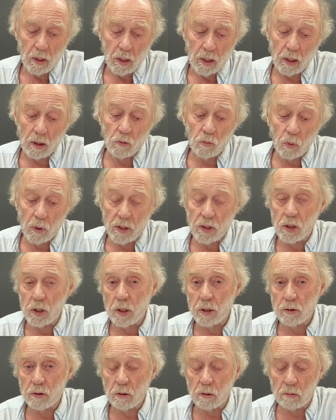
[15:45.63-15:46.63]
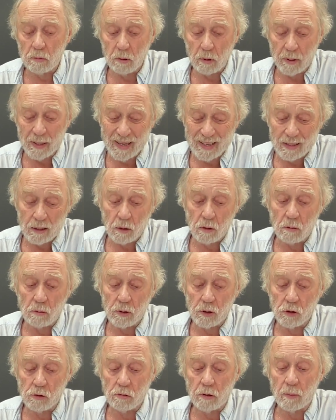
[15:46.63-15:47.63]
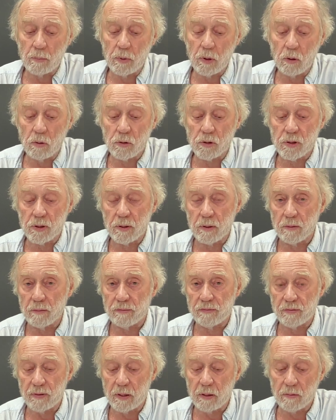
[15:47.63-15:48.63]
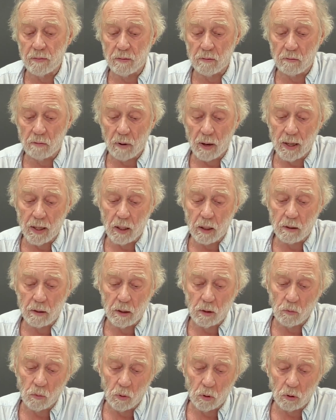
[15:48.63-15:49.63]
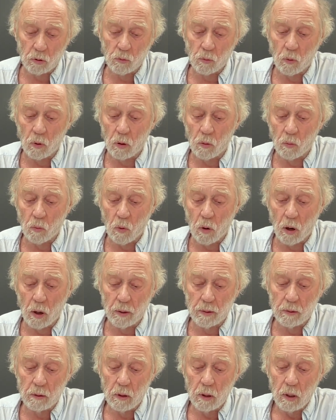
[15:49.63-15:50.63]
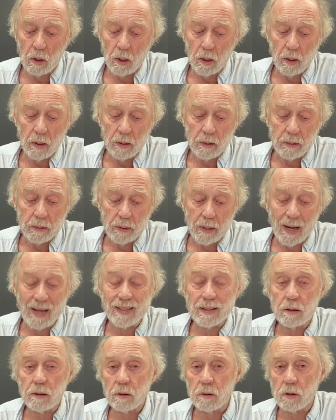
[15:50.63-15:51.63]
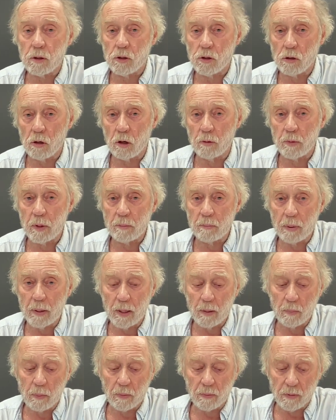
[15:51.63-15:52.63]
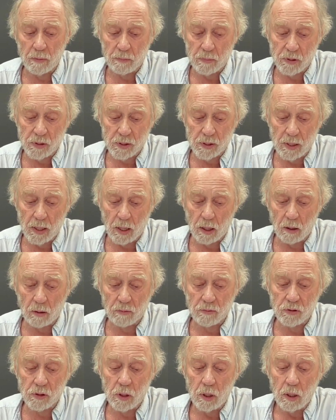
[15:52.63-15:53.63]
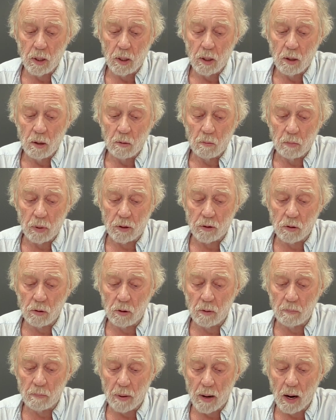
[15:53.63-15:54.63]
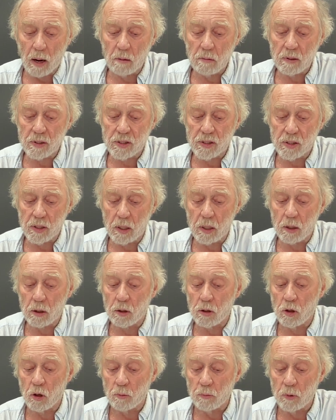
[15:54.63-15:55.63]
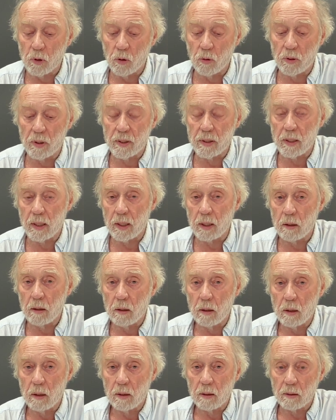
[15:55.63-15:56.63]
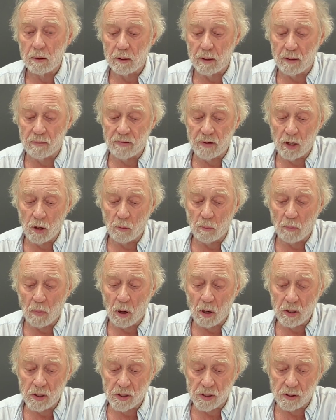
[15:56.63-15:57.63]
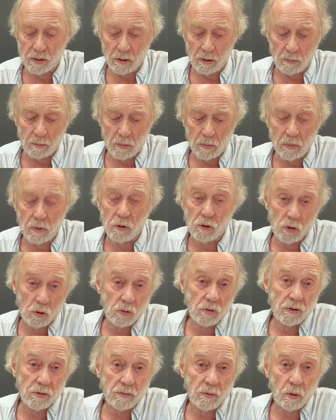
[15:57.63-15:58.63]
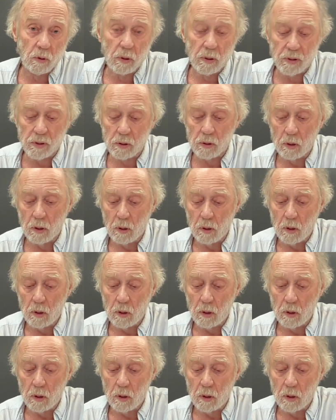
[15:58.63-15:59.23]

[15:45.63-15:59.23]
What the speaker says: in which Hitler attributes the defeat of the Reich in World War I not to the German people themselves, but to a parasitic community living amongst them, the Jews, of course,